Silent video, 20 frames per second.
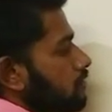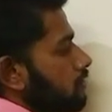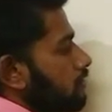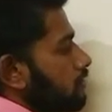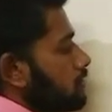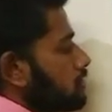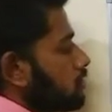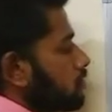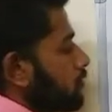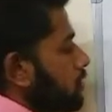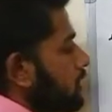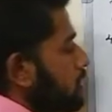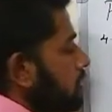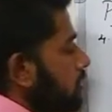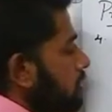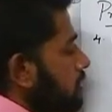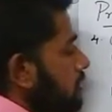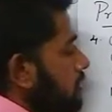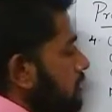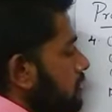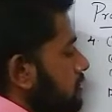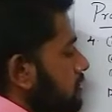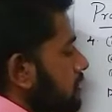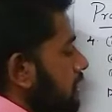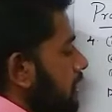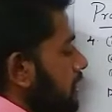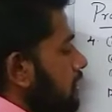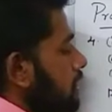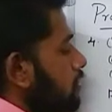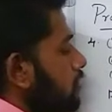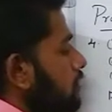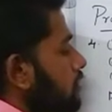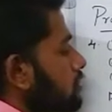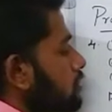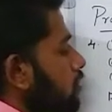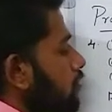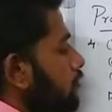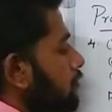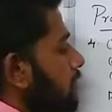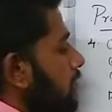first one, sin
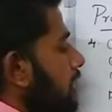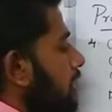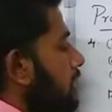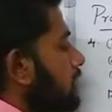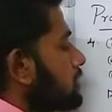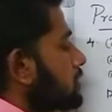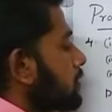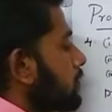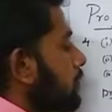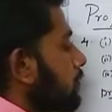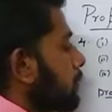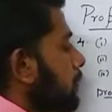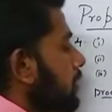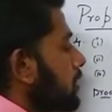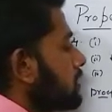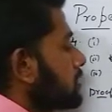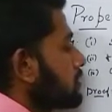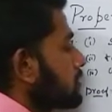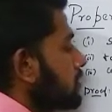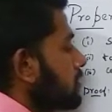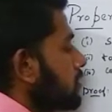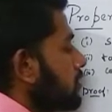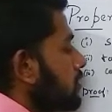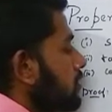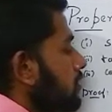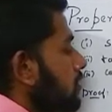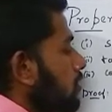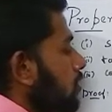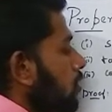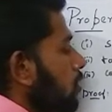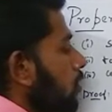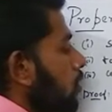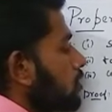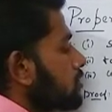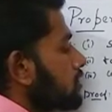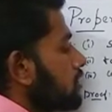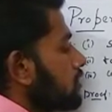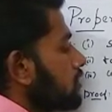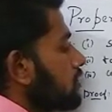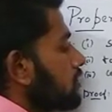inverse of x plus
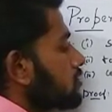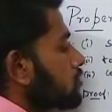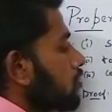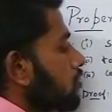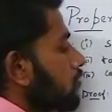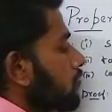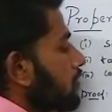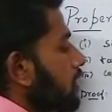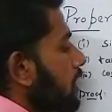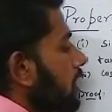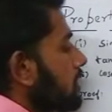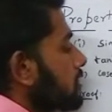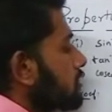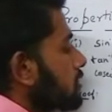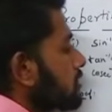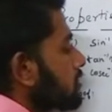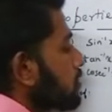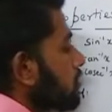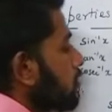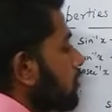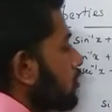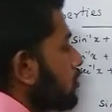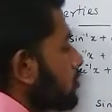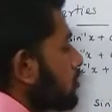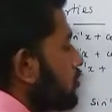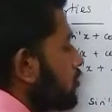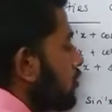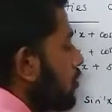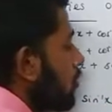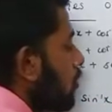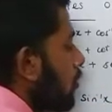cos inverse of x is equal to